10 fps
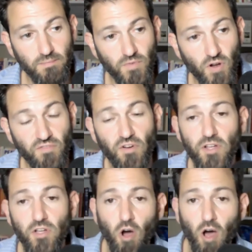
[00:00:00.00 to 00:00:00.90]
they're
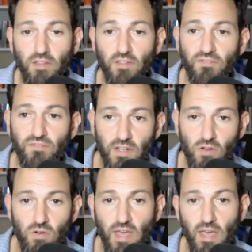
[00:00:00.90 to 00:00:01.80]
very caught in their
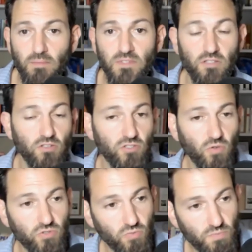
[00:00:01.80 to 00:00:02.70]
video games and their
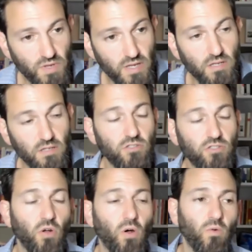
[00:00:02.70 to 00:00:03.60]
social media.
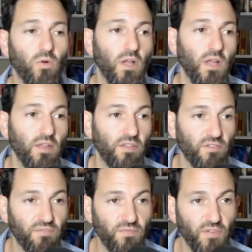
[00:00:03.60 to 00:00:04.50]
So they're
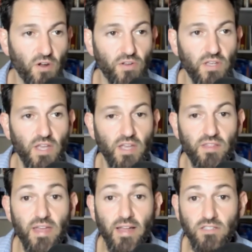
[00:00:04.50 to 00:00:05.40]
very
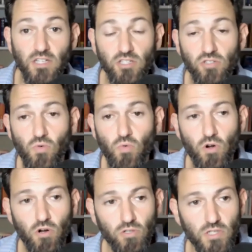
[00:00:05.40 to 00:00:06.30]
in that digital
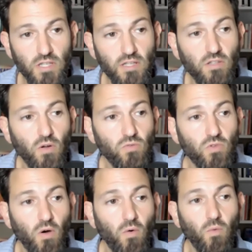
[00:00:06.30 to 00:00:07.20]
world and they don't
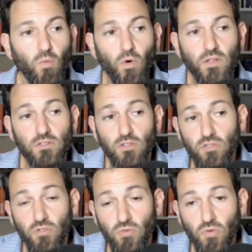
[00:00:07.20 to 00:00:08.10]
know what to
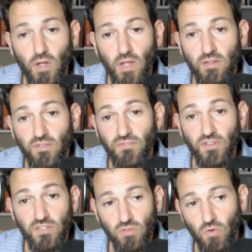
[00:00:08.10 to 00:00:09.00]
do in the
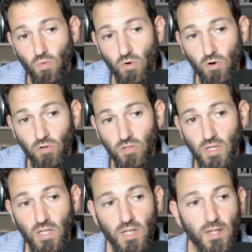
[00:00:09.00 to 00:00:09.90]
physical world.
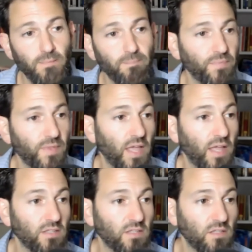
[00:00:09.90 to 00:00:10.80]

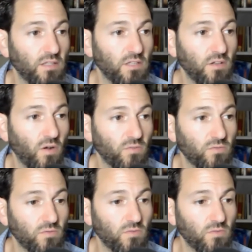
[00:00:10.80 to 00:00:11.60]
And, you know,